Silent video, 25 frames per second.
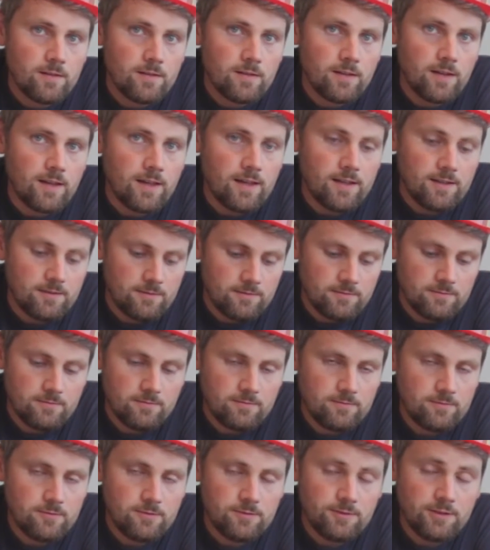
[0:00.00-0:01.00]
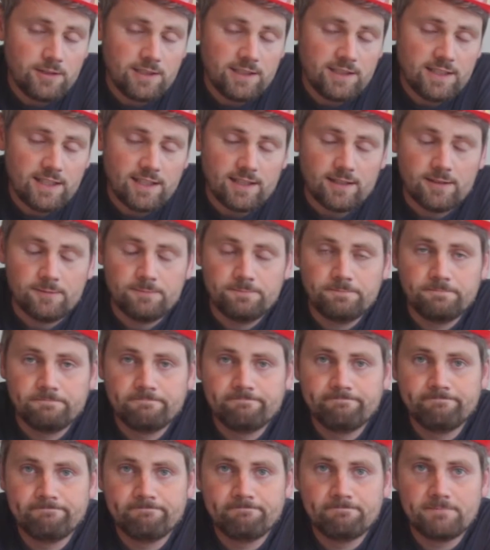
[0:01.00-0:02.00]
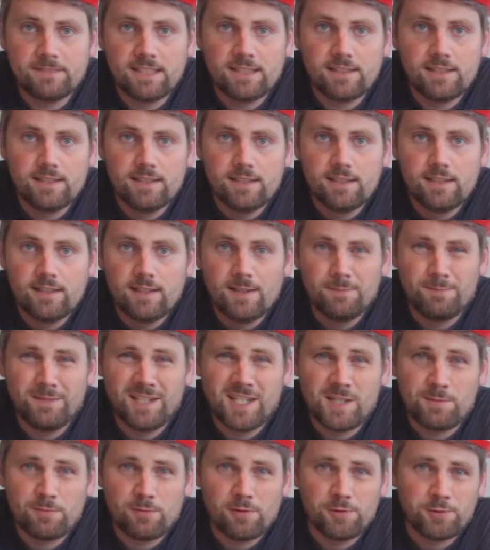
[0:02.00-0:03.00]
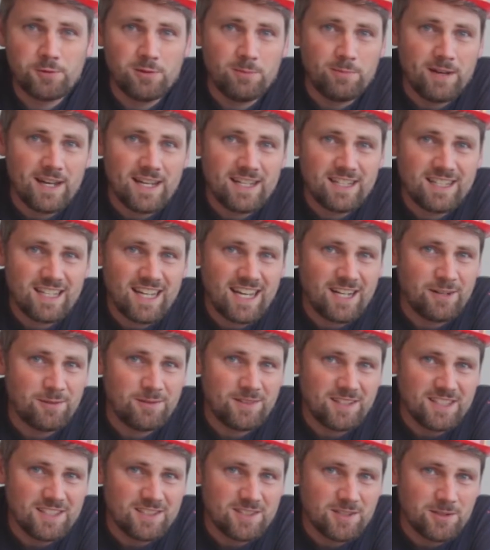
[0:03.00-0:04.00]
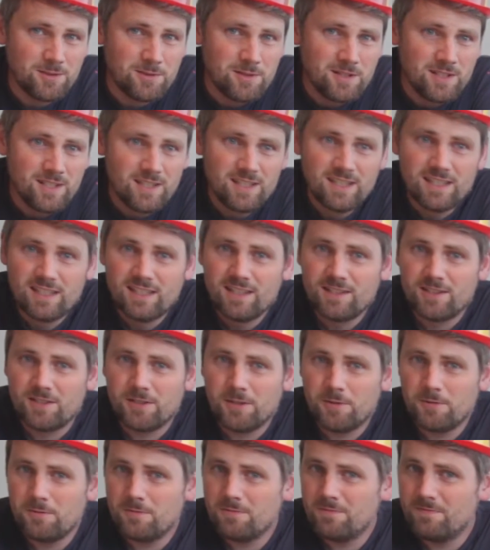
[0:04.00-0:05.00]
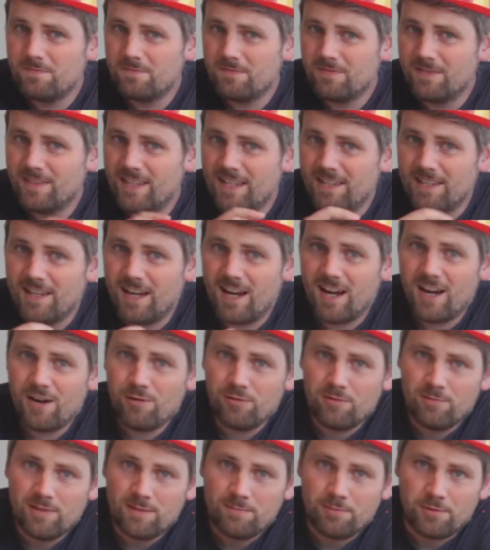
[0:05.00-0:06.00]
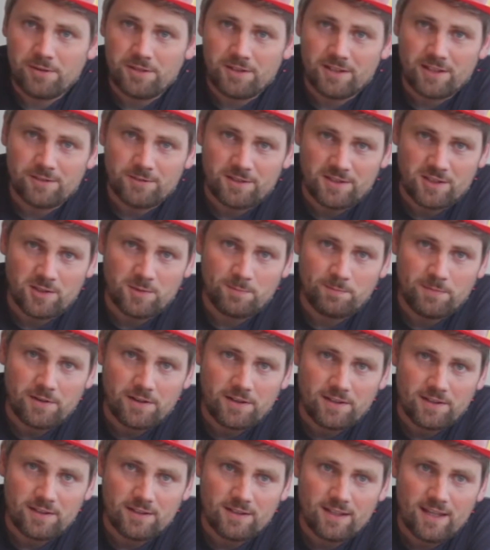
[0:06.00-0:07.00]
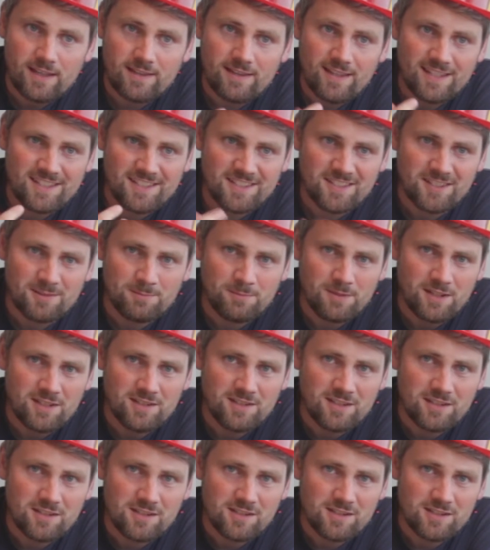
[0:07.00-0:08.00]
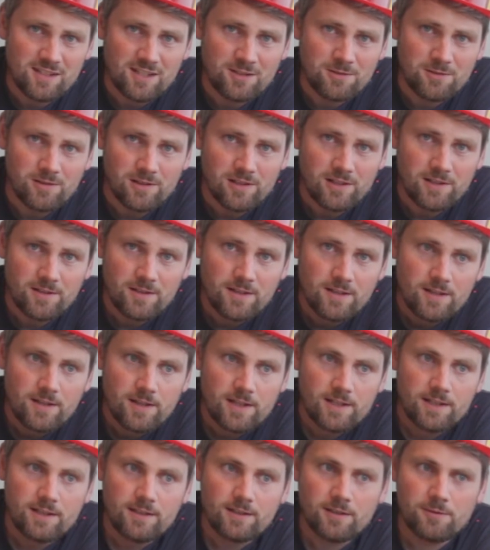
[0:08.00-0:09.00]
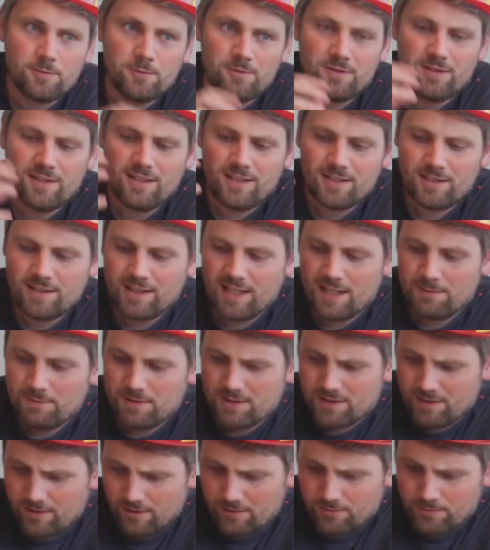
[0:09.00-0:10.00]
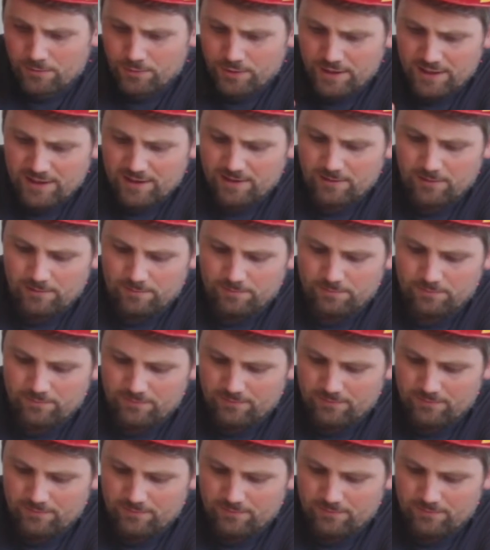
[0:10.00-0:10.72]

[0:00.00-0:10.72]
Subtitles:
Well, yeah, beach ball to the bank? I don't think so. So then I will be pointed out as a spy, and that's not my intention at all. So this game is a real